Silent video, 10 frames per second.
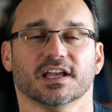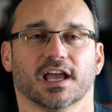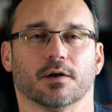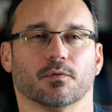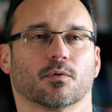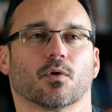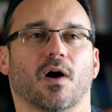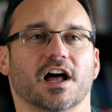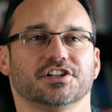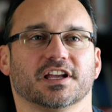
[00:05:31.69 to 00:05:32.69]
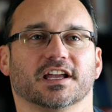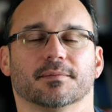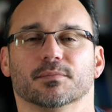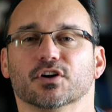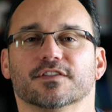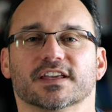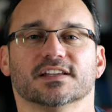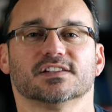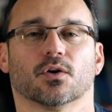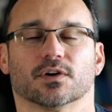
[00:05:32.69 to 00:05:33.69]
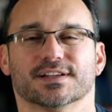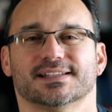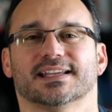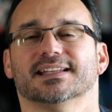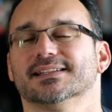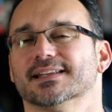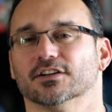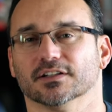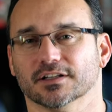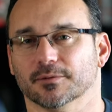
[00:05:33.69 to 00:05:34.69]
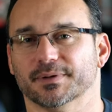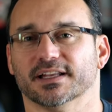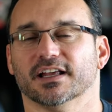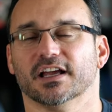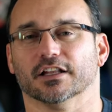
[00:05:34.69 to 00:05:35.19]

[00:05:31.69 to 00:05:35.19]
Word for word: And when we're watching movies or scenes that are a little bit